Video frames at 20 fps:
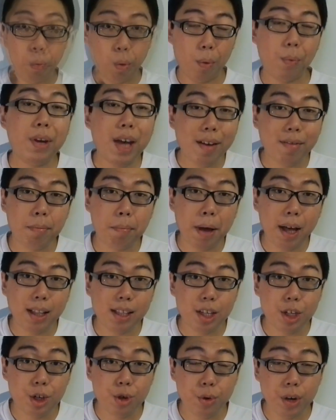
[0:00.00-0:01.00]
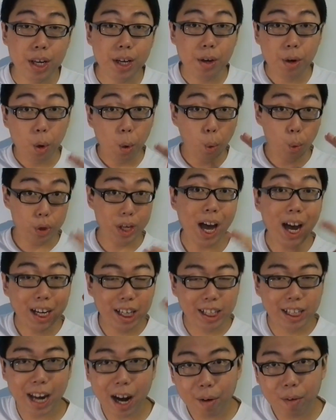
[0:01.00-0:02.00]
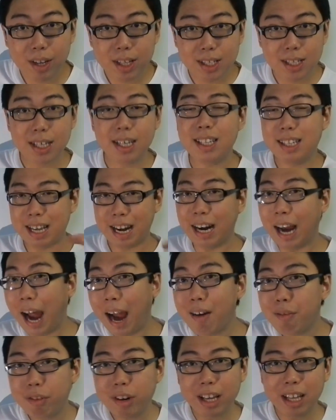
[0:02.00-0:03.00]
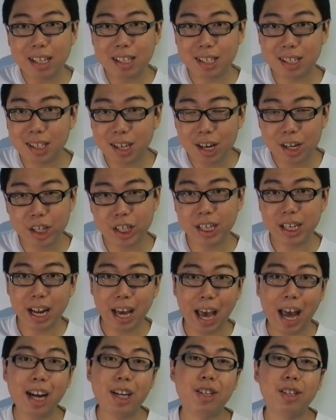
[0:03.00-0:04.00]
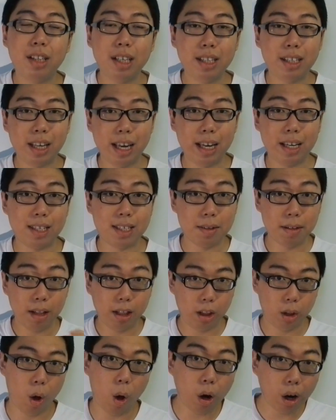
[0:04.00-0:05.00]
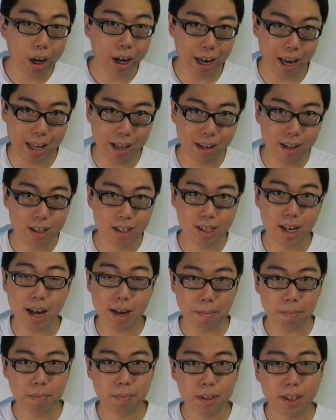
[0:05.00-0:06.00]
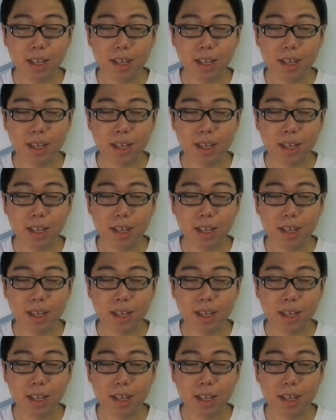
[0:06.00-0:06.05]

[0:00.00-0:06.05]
When we have a balanced tree, we are guaranteed that every insertion actually takes log n time.